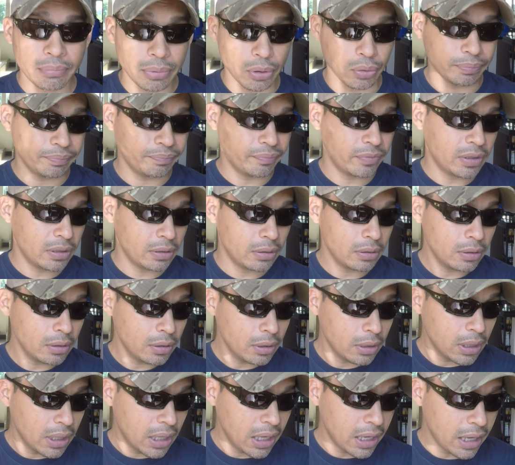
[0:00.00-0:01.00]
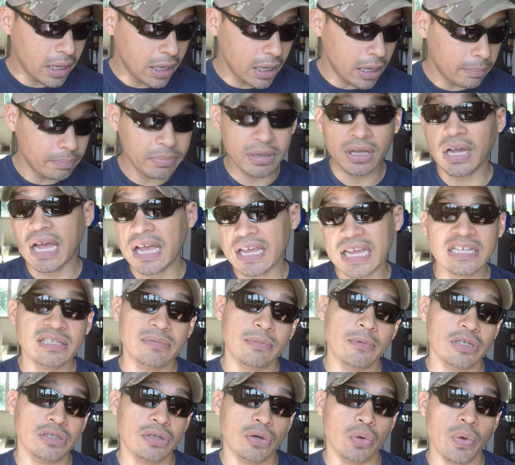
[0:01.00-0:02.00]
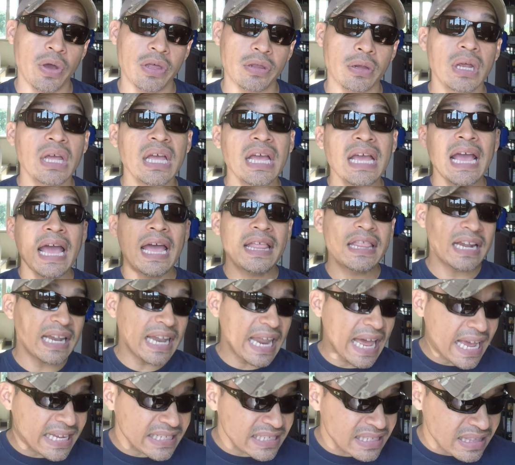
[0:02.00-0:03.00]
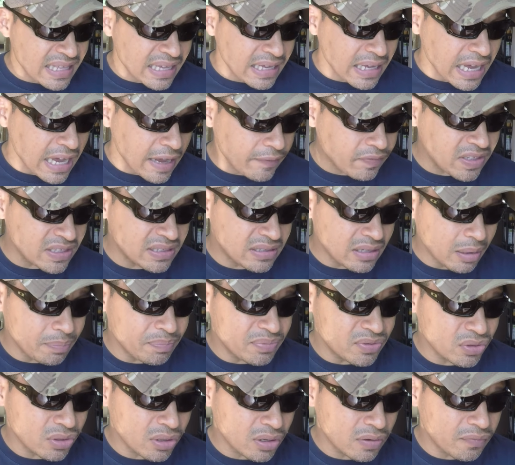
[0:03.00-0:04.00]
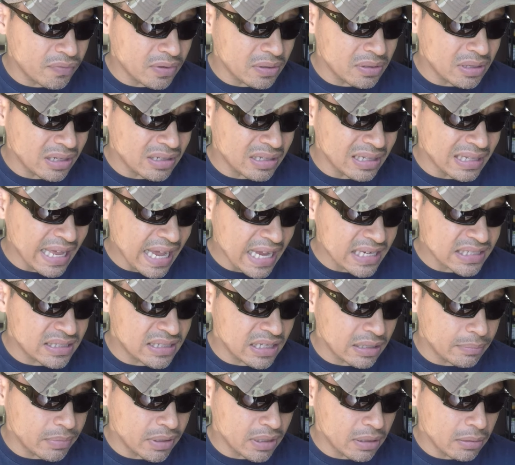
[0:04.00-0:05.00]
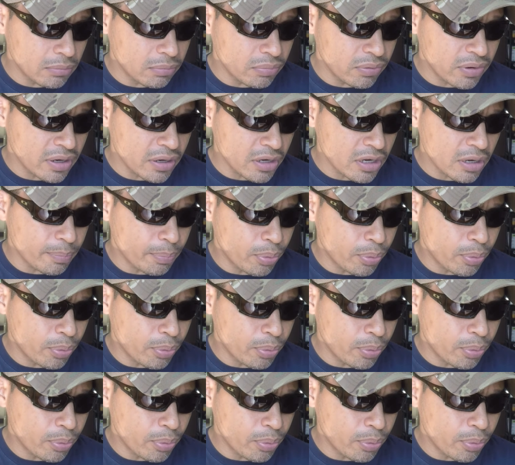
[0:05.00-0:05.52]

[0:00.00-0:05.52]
boom. Uh, because I guess because of the weather. And the last thing I have to observe, not the last thing, but a very